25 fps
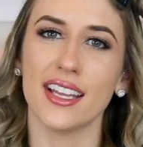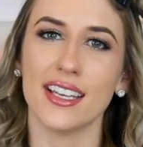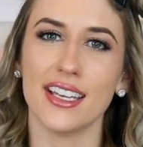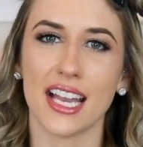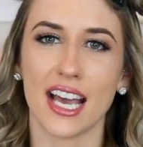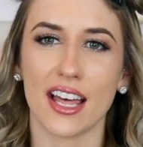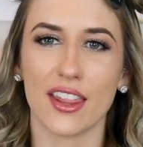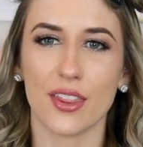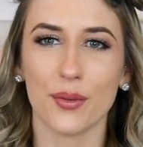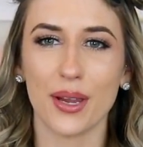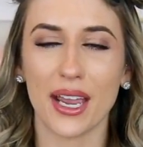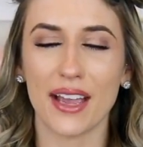
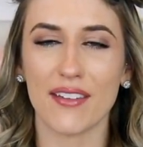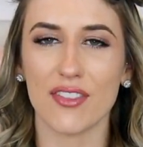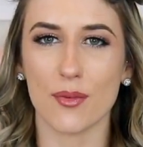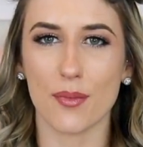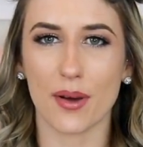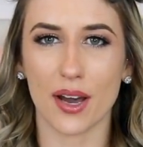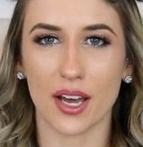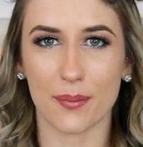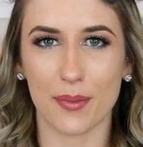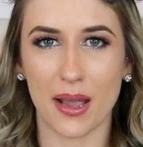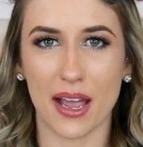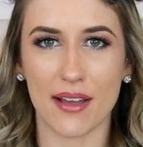Now that we have the
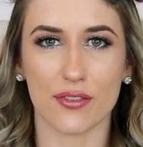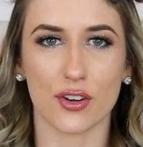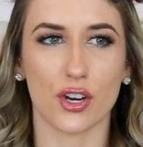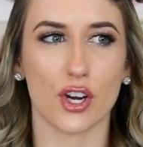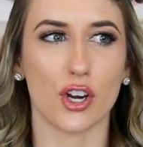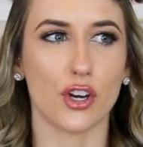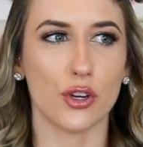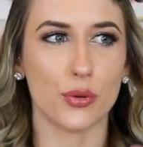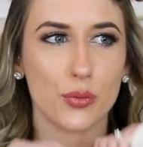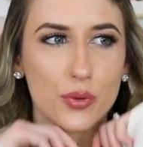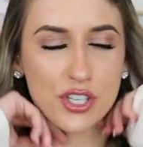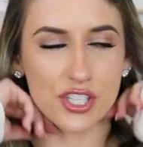bottom half
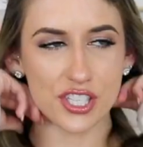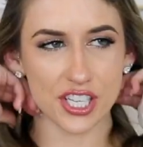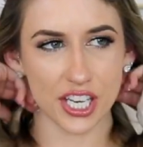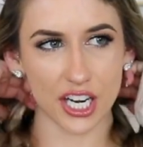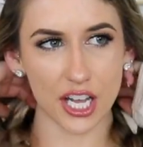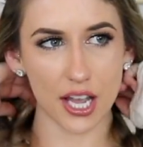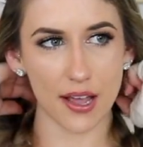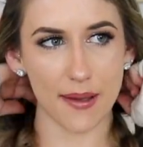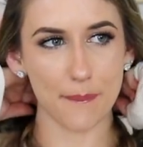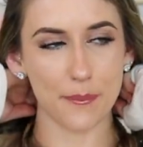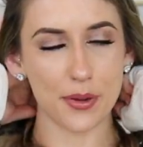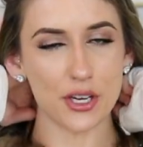curled, we're just going
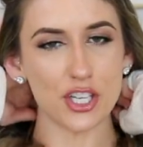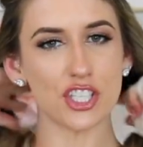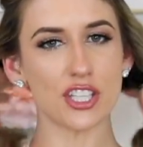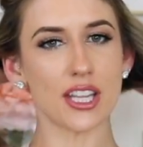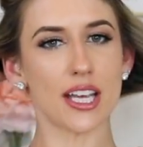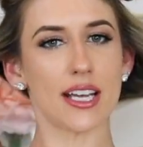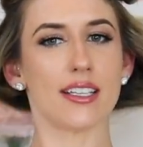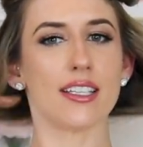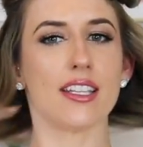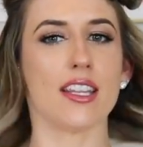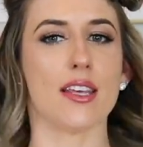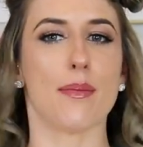to push
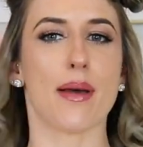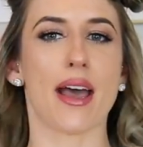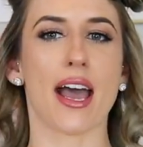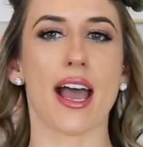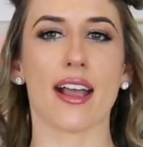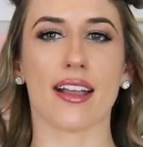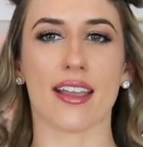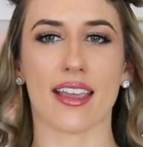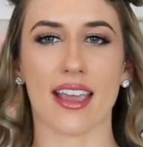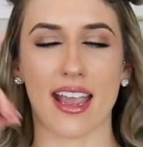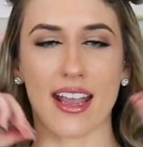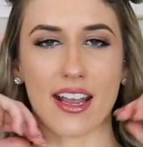that to the
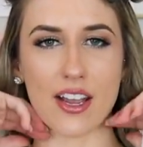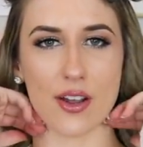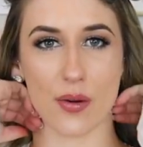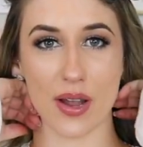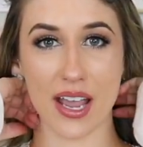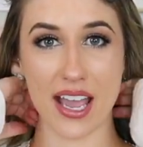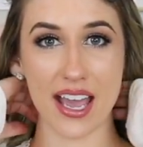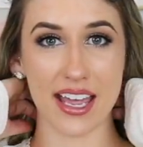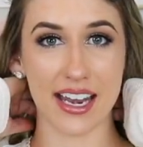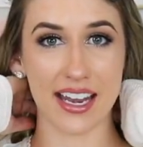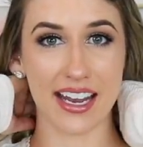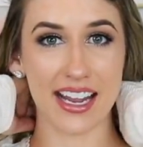back and go
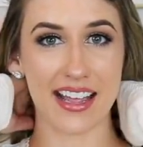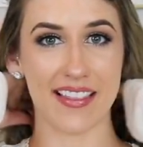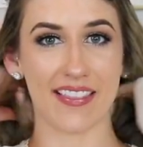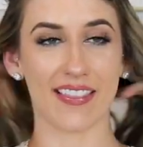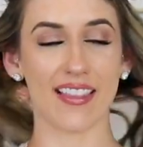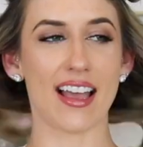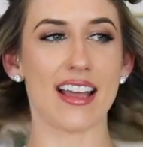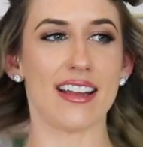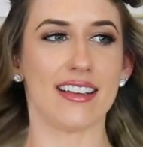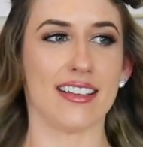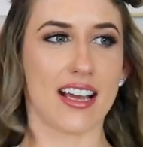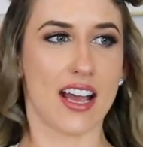ahead and
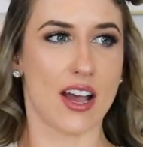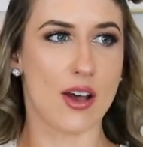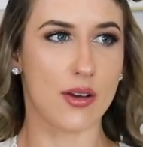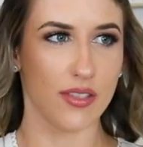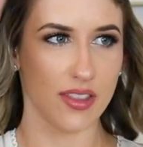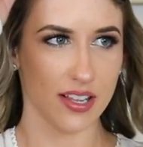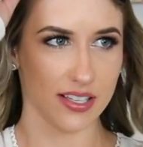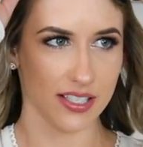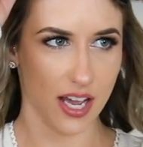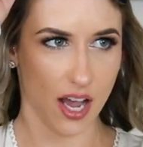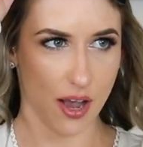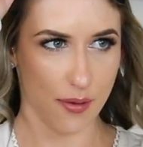let
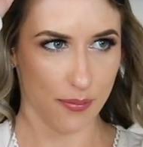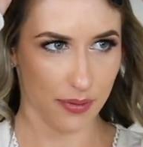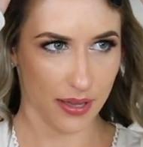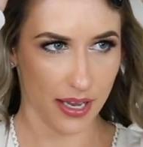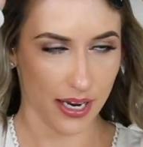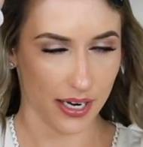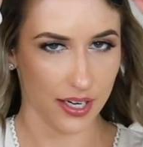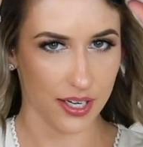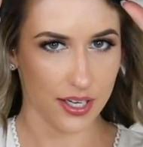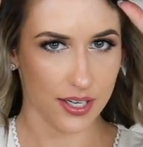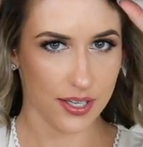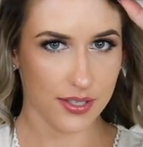down the top
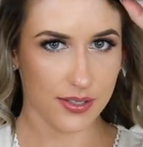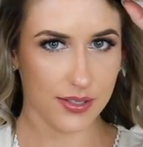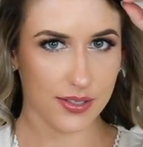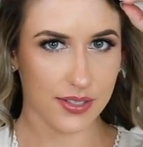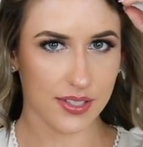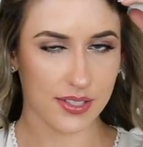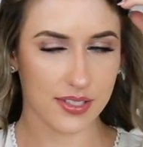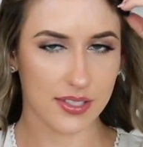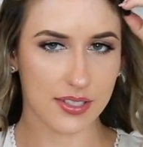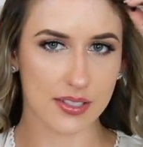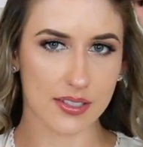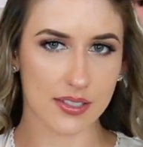layers.